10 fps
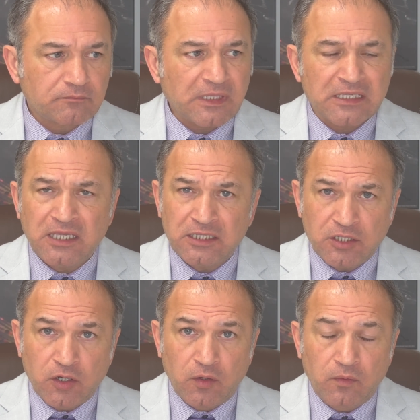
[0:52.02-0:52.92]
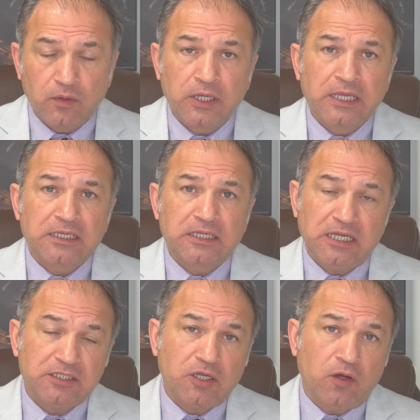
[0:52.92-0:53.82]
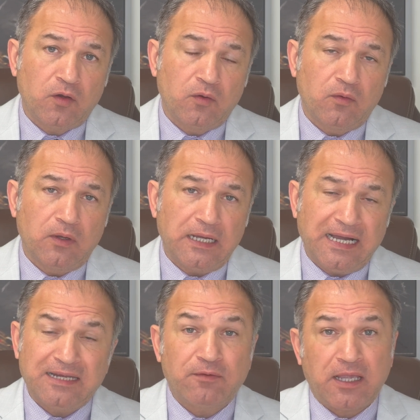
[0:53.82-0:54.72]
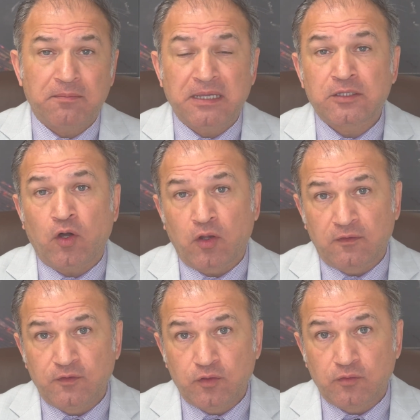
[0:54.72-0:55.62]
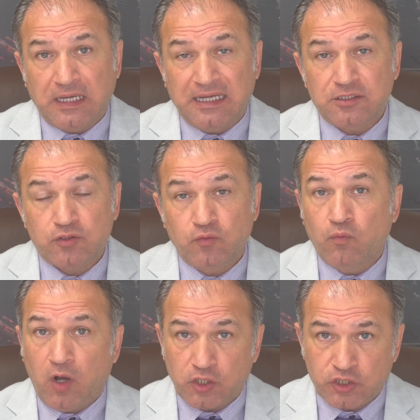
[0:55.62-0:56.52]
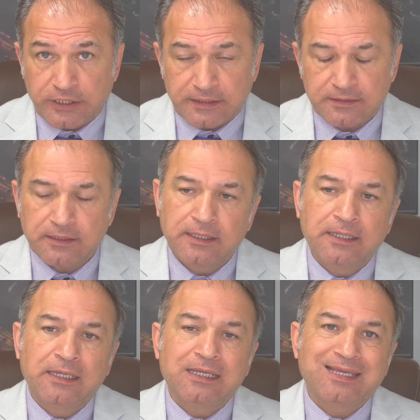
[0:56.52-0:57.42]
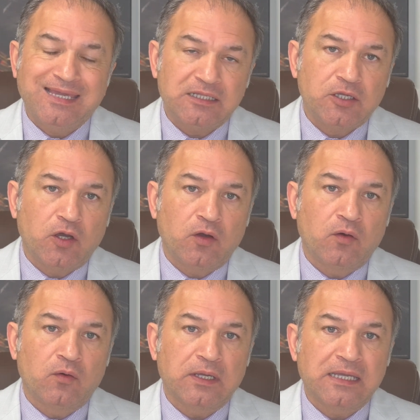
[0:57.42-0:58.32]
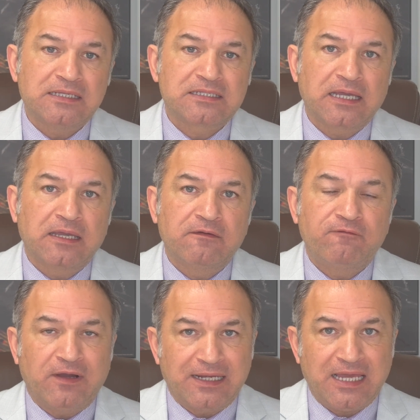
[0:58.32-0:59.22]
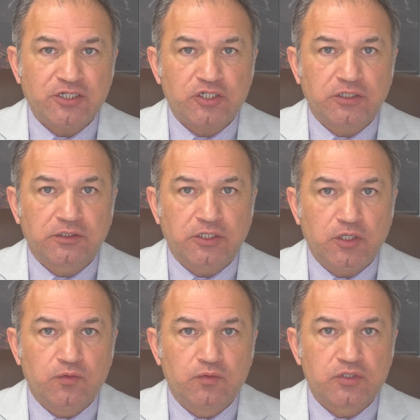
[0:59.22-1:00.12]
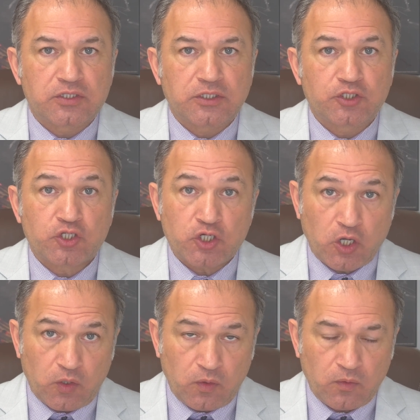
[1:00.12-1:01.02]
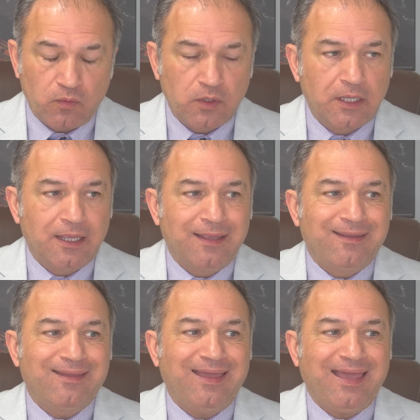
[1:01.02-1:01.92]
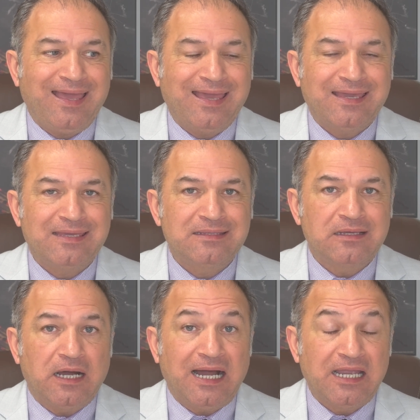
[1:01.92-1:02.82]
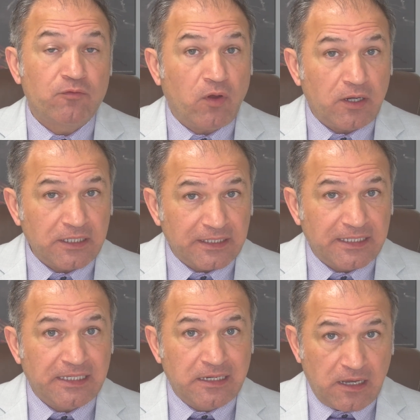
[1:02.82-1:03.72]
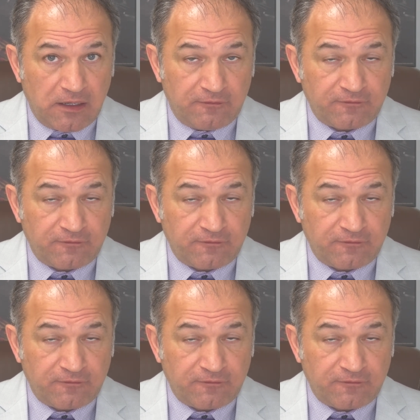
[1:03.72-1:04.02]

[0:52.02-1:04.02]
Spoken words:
Kitco. Kitco, I recommend all of you guys to watch it. Kitco is a financial news show, and ironically enough,